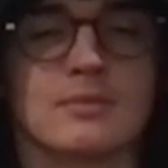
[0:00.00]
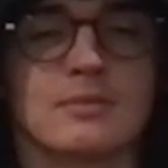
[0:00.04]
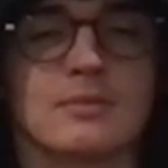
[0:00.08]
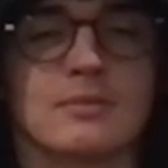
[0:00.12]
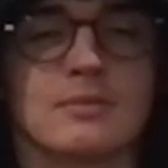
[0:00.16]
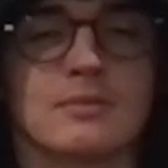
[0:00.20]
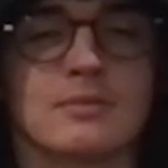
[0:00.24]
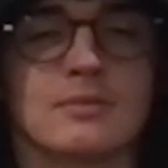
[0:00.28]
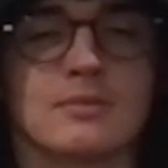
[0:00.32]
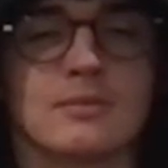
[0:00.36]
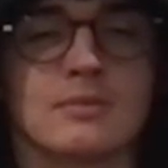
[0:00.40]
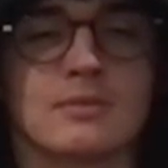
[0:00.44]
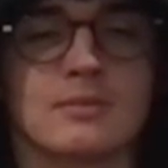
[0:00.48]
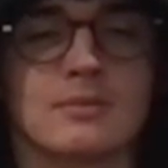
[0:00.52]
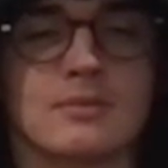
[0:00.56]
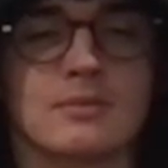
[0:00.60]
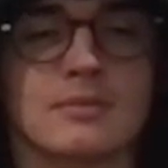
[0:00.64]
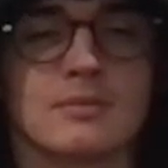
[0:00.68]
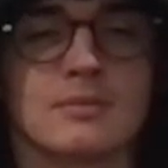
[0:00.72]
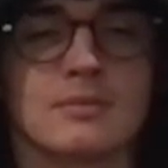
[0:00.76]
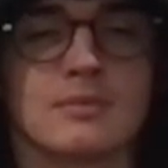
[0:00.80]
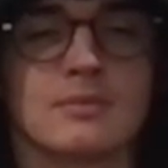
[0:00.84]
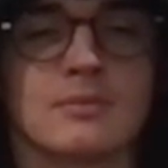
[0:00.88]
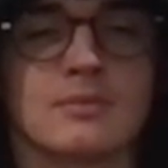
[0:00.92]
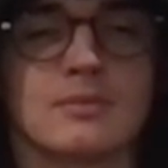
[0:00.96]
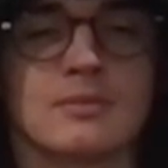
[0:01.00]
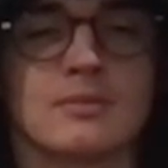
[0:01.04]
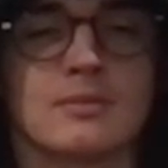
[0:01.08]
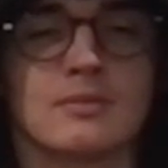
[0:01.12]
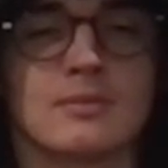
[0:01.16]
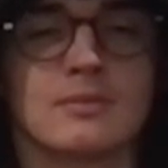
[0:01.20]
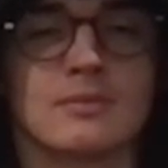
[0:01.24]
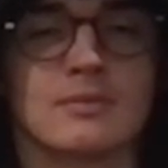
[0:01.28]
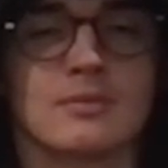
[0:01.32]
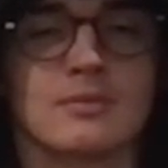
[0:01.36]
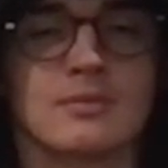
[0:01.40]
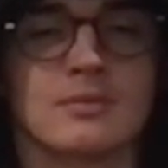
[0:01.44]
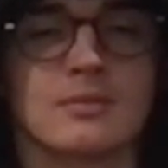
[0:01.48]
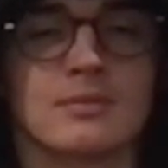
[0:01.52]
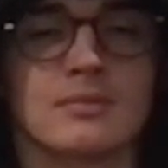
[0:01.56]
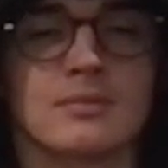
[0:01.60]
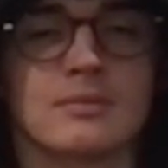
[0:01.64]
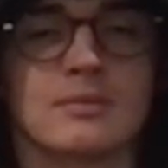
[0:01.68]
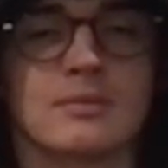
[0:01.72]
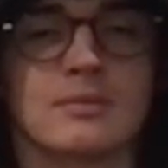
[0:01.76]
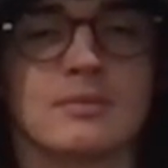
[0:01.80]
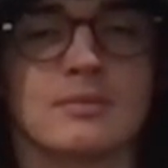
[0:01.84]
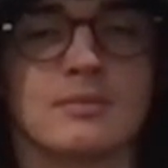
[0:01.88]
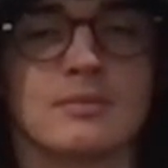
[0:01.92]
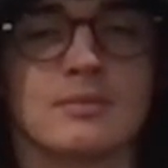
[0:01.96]

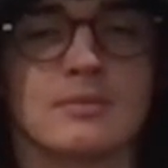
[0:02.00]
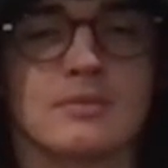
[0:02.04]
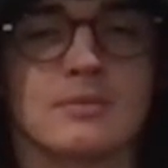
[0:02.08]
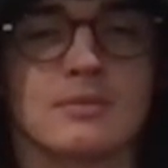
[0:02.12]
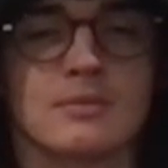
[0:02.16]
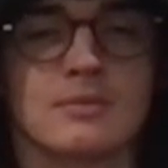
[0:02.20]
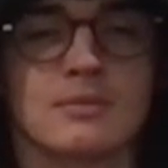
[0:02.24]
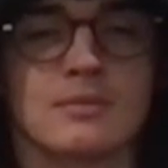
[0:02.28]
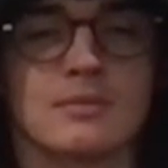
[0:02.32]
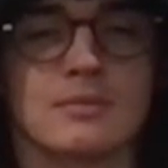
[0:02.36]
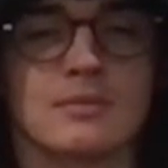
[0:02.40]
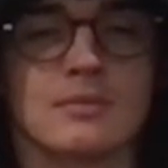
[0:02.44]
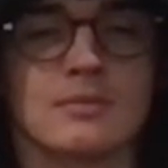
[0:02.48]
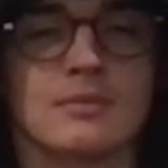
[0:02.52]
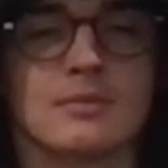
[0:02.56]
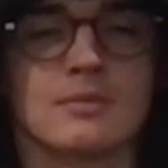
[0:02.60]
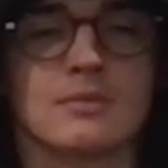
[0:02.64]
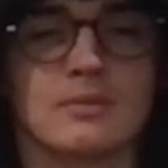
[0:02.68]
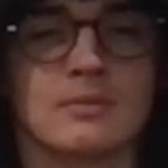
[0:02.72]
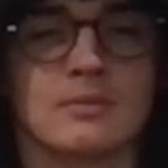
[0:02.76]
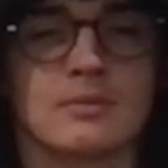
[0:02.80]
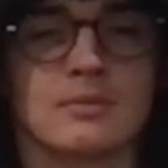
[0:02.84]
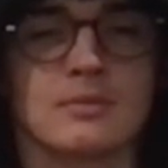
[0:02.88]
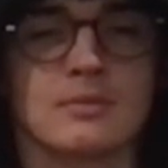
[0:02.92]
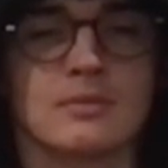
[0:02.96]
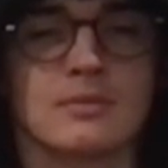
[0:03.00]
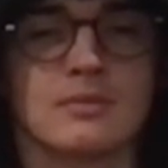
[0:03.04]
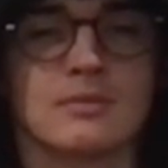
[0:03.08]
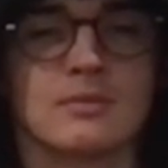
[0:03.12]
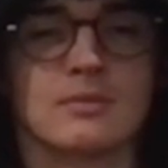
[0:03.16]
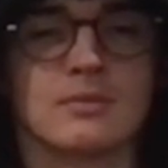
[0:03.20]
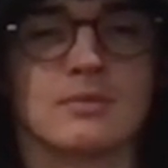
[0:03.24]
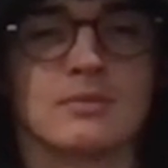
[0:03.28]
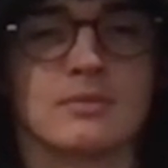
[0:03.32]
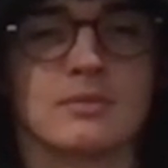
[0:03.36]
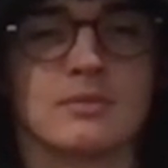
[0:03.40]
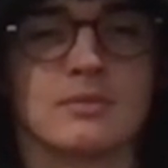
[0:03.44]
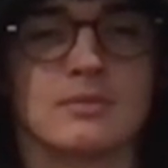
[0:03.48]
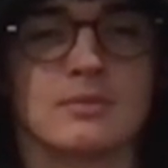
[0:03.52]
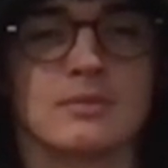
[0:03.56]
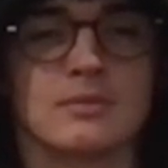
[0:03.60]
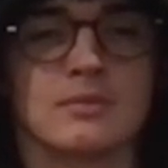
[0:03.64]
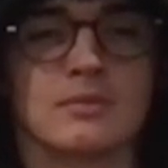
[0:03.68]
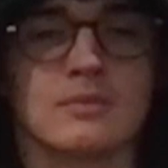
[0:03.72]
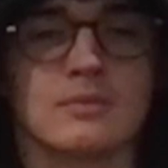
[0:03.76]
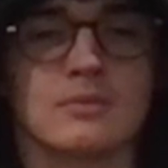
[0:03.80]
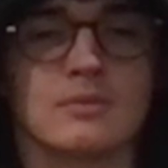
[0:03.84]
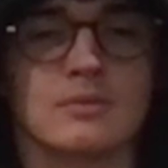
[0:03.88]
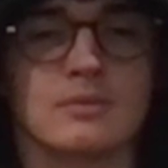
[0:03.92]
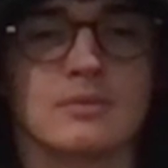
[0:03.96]

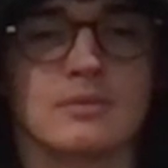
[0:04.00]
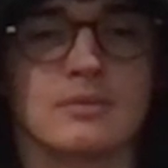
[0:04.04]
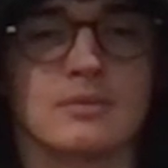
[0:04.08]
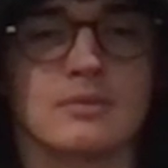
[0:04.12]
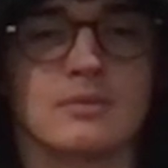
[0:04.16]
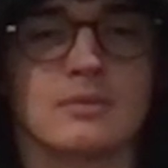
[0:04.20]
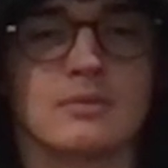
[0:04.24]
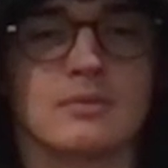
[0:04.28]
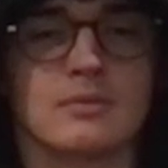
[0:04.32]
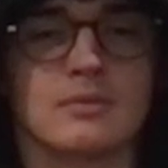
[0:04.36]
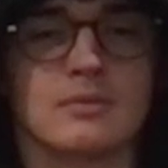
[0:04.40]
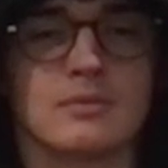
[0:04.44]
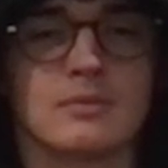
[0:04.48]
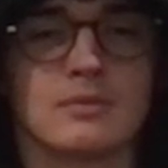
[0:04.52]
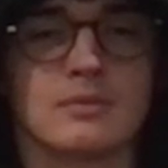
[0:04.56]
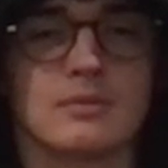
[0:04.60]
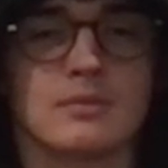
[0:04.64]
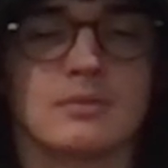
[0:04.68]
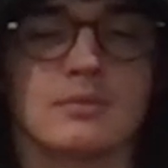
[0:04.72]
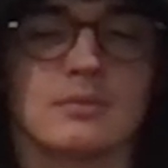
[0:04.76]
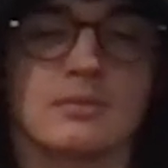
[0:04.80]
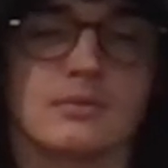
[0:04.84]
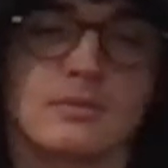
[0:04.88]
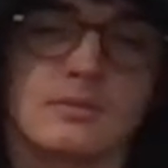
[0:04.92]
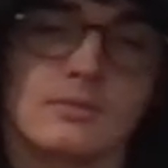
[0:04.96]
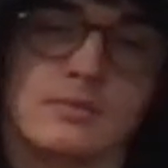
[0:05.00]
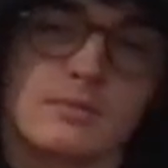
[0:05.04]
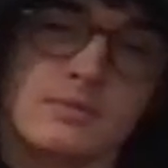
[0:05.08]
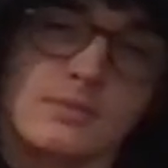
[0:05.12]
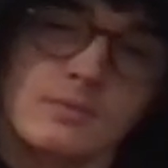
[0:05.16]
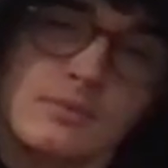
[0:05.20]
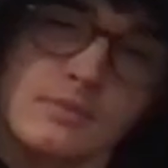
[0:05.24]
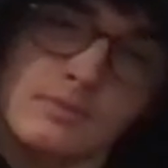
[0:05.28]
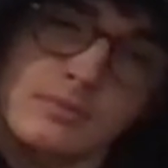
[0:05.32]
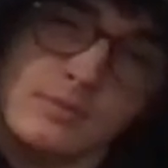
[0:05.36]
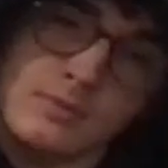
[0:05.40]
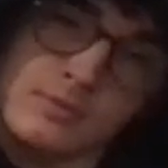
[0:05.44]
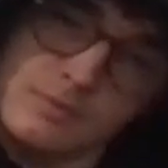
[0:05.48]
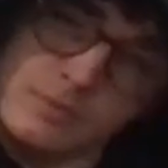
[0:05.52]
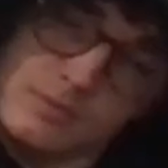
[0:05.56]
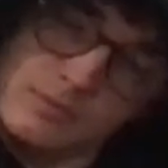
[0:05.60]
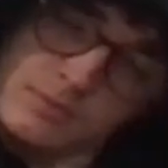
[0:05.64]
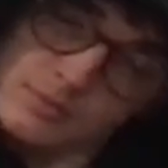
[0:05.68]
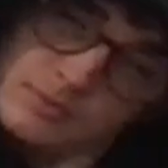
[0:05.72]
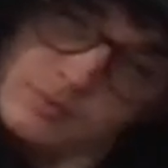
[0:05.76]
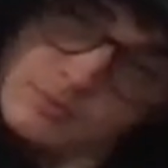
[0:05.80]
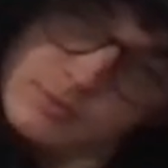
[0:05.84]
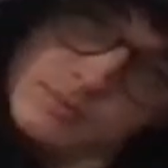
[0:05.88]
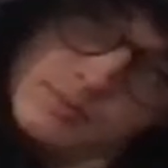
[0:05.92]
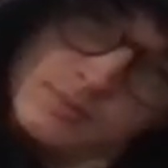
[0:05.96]

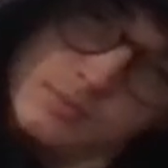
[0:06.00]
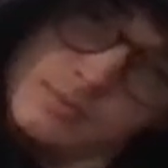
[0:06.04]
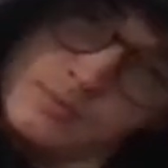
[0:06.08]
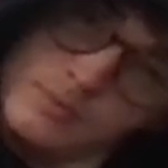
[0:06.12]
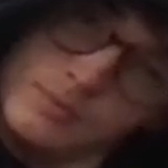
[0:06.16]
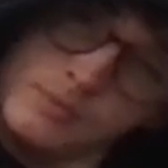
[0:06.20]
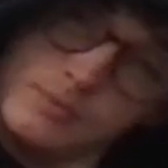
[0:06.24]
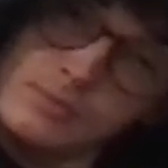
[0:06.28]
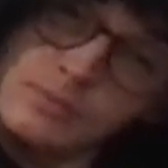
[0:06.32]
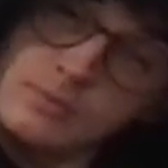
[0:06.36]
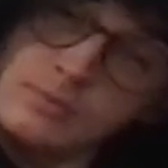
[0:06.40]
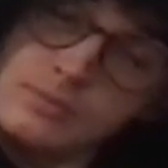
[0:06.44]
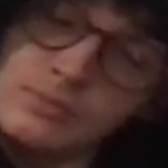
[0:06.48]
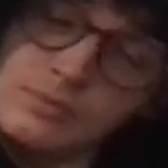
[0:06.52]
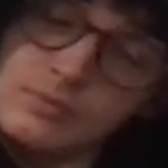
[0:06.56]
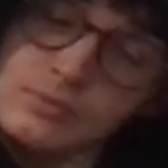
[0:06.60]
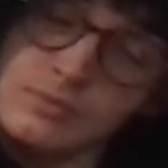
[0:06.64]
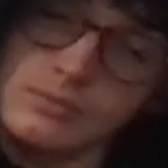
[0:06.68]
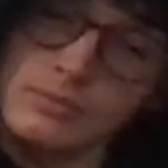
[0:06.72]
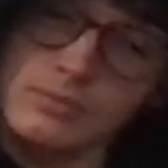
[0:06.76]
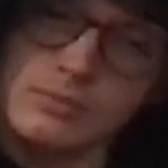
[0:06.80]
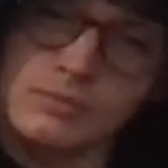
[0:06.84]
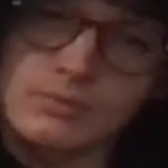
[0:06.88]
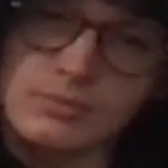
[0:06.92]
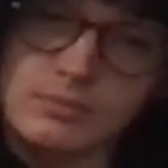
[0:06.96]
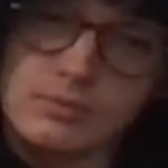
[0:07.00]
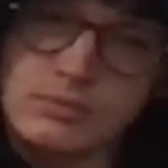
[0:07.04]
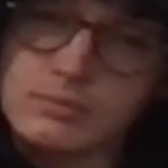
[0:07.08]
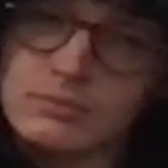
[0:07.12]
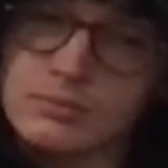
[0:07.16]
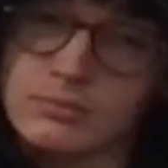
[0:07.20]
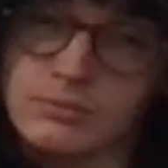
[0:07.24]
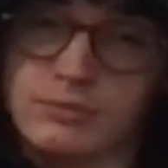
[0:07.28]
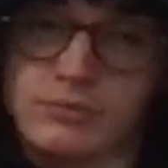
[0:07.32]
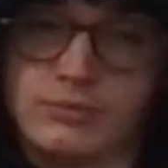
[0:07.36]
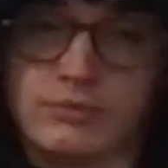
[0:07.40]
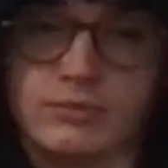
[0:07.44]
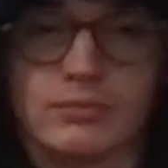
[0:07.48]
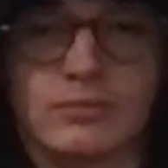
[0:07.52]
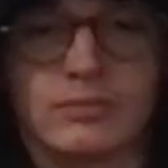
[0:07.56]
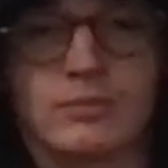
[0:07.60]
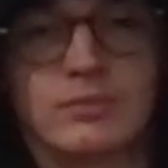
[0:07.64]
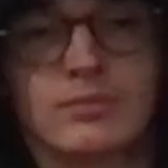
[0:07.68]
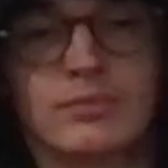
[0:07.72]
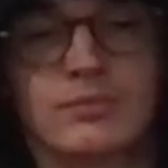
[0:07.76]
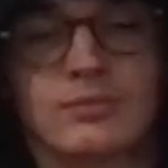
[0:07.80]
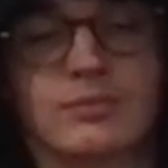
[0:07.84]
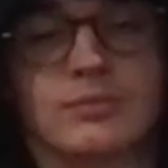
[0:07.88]
No words are spoken by the person on screen.